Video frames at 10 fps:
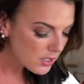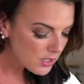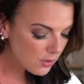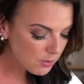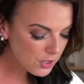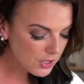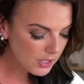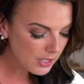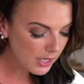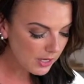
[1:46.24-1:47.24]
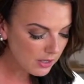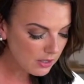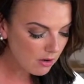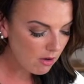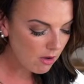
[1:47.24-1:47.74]
So I'm just going to get
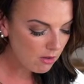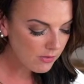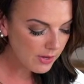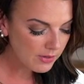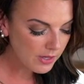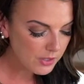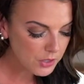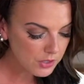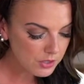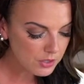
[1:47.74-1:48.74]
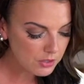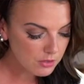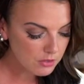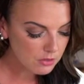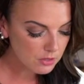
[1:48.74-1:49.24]
it all around the
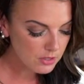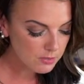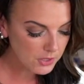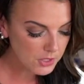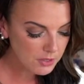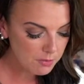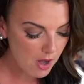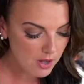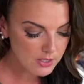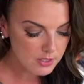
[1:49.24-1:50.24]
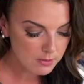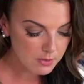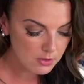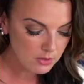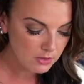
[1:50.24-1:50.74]
edges as much as
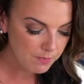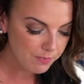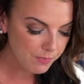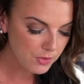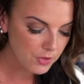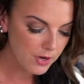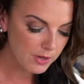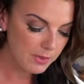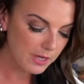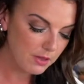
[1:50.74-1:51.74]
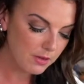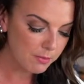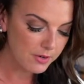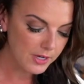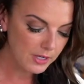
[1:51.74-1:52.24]
possible and try and make it
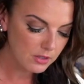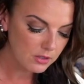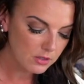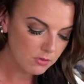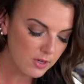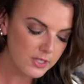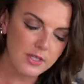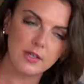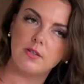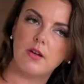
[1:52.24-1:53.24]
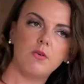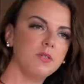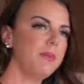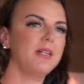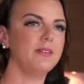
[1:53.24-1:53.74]
look pretty. Rustic is
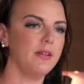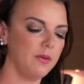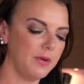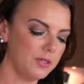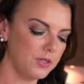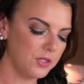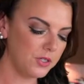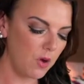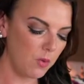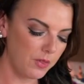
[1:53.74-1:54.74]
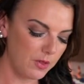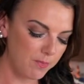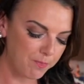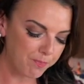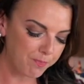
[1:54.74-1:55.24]
always best anyway, so just go with it.